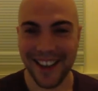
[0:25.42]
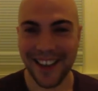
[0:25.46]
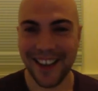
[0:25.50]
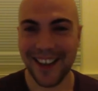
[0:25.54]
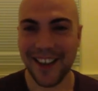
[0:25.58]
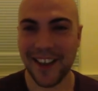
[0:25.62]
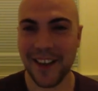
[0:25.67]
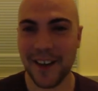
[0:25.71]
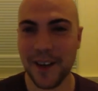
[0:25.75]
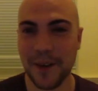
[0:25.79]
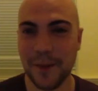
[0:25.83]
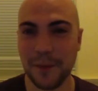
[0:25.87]

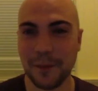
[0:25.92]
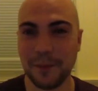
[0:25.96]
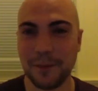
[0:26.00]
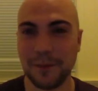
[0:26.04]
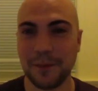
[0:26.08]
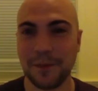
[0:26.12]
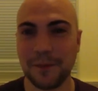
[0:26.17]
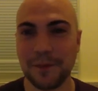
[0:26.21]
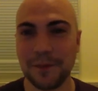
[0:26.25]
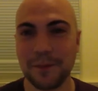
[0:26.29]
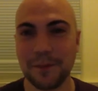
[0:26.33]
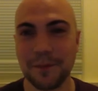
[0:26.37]
um,
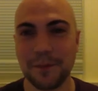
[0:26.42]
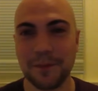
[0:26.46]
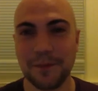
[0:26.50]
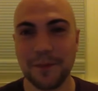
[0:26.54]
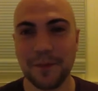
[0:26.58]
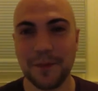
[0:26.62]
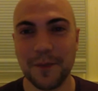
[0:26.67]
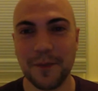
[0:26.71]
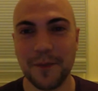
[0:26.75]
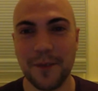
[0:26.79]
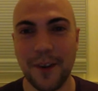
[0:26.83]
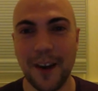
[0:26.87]

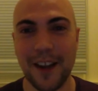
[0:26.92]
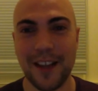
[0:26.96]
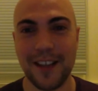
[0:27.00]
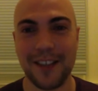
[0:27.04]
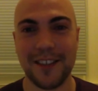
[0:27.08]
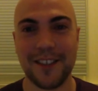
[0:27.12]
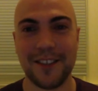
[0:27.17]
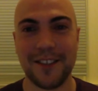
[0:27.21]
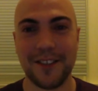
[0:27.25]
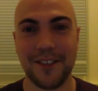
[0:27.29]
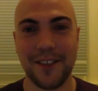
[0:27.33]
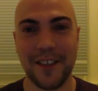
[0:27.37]

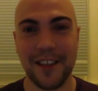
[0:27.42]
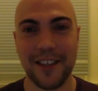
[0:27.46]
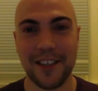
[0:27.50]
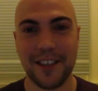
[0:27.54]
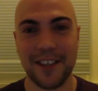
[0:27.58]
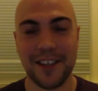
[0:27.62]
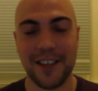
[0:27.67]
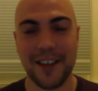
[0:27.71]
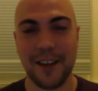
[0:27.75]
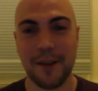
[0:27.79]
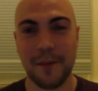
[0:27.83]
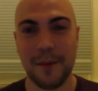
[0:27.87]
Right, so last
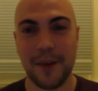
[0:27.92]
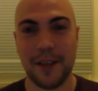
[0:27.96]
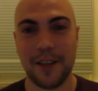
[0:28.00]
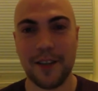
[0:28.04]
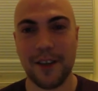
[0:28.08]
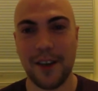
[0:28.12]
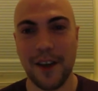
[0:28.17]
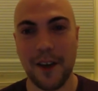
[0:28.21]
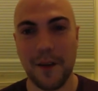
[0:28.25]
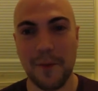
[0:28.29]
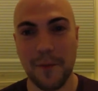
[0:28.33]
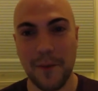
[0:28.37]
time I
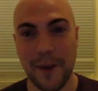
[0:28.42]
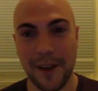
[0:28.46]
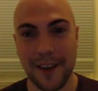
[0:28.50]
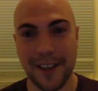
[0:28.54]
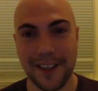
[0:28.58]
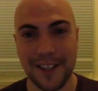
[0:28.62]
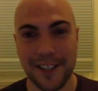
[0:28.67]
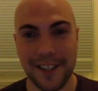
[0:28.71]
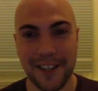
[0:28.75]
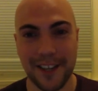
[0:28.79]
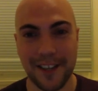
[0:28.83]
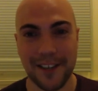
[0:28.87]
taught Y
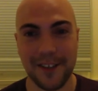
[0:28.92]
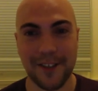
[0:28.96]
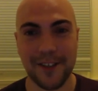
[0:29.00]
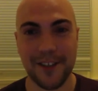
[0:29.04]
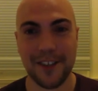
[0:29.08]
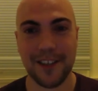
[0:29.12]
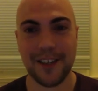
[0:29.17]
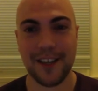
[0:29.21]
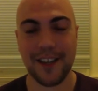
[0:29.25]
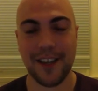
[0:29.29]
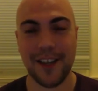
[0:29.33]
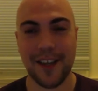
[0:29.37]

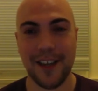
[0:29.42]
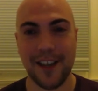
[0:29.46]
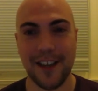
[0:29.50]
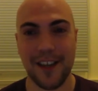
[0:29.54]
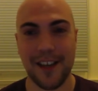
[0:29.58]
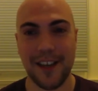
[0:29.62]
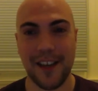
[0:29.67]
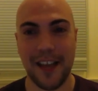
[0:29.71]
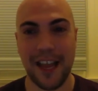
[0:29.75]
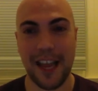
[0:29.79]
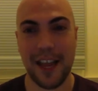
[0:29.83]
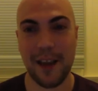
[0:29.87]
sounds.
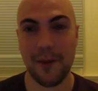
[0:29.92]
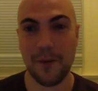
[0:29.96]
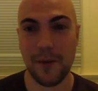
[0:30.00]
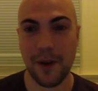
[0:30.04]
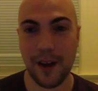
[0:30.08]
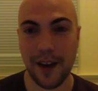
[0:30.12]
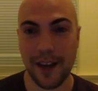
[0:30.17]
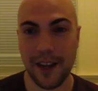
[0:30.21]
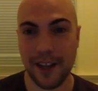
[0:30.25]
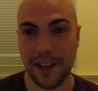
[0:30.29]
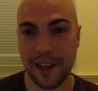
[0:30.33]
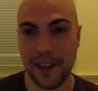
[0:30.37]
Uh,
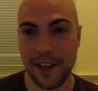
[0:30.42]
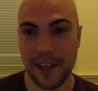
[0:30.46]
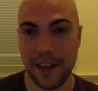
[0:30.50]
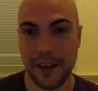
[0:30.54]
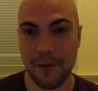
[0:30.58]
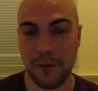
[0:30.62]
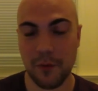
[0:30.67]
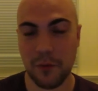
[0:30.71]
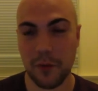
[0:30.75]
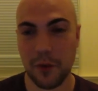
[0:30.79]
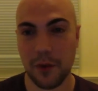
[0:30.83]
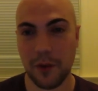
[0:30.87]
AY at the end
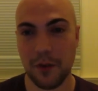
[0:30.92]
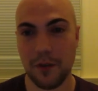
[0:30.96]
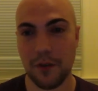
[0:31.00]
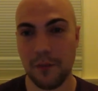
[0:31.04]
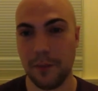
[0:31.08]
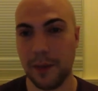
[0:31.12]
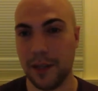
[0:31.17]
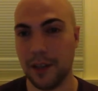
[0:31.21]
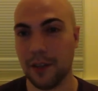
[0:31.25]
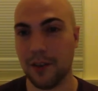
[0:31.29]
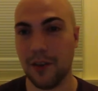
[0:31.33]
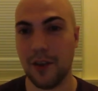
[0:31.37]
of a word would
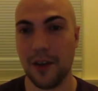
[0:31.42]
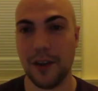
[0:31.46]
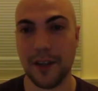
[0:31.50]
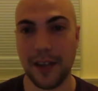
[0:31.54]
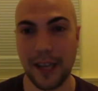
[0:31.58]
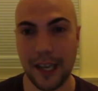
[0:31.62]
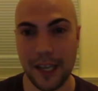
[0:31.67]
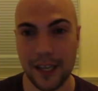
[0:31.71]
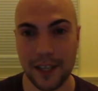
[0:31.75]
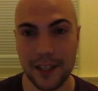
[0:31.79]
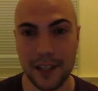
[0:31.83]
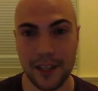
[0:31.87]
be a long
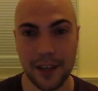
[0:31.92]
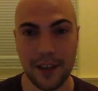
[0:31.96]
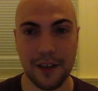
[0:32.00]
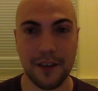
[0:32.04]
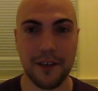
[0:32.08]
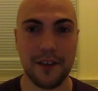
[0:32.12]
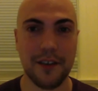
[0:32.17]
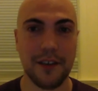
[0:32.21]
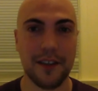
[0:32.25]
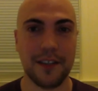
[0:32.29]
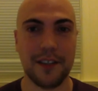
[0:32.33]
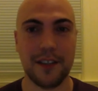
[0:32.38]
A
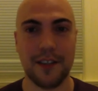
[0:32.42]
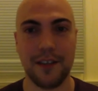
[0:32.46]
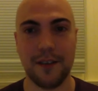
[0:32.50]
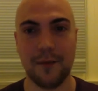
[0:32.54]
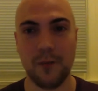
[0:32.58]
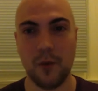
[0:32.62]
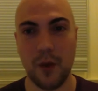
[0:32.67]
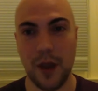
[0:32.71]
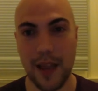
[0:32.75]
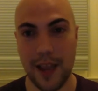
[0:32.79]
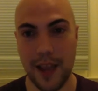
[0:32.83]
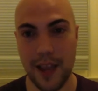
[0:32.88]
sound, as
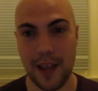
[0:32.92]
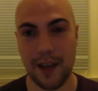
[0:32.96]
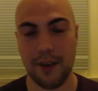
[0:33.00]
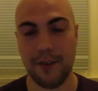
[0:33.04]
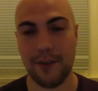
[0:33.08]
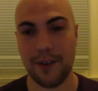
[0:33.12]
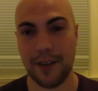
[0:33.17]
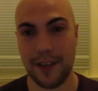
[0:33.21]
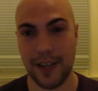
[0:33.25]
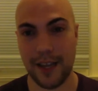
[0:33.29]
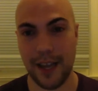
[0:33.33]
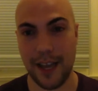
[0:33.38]
in way
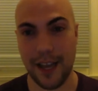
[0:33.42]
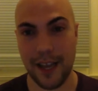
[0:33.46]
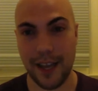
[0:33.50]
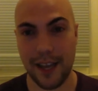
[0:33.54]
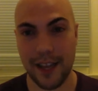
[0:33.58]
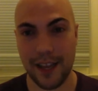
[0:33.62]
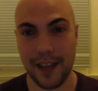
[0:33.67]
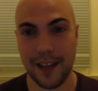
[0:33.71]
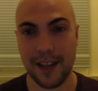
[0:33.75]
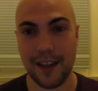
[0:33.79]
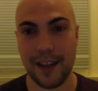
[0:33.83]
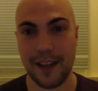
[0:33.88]
or
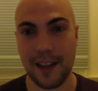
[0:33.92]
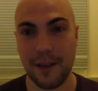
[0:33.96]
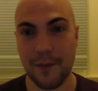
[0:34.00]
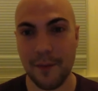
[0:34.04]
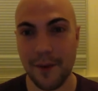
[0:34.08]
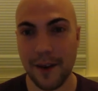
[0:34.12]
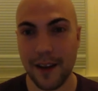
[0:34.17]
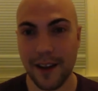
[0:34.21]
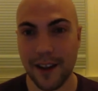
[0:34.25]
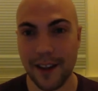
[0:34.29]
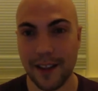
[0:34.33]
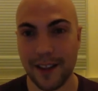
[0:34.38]
day, and
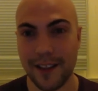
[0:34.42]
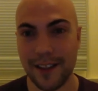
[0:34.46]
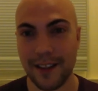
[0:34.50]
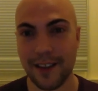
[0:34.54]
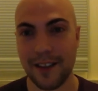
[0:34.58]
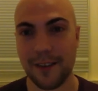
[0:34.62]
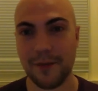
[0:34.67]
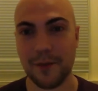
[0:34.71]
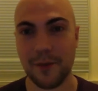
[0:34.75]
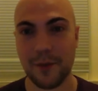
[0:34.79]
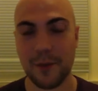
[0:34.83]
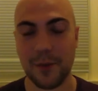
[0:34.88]
EY at the end
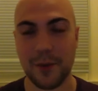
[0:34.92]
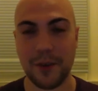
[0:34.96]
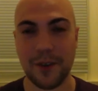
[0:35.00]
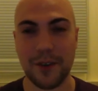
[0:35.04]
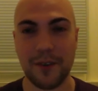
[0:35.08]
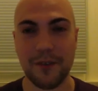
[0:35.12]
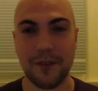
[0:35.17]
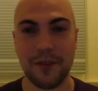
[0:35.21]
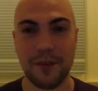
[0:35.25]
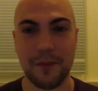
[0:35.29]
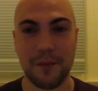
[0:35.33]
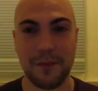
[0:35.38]
of a
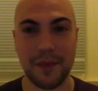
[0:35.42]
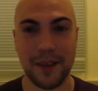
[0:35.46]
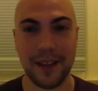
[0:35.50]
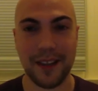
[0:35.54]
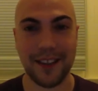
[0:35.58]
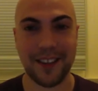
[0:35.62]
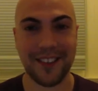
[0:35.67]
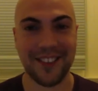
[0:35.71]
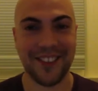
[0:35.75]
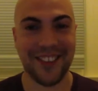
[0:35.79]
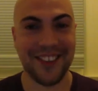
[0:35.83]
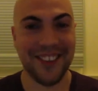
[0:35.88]
word would be
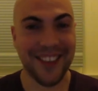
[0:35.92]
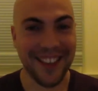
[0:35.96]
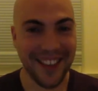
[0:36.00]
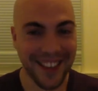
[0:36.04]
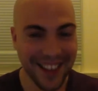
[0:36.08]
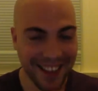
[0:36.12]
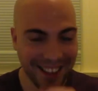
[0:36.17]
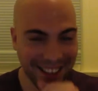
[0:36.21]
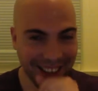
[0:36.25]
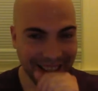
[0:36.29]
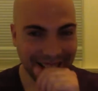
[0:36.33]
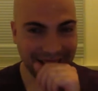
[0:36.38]

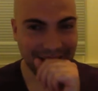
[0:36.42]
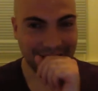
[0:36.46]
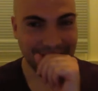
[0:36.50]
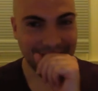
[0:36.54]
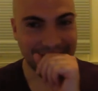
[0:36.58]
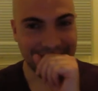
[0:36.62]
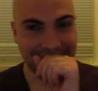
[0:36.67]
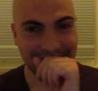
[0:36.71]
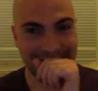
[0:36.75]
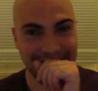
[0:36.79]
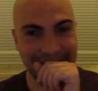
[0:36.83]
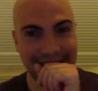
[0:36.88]
a
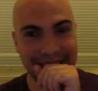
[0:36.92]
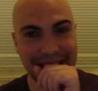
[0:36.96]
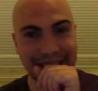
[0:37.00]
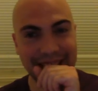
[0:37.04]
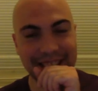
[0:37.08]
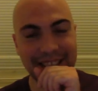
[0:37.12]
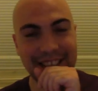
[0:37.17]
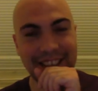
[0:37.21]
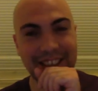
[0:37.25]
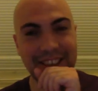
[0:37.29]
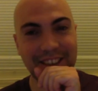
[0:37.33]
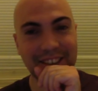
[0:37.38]
long E
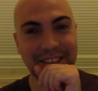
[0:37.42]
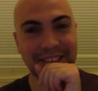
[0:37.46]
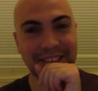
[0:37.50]
sound,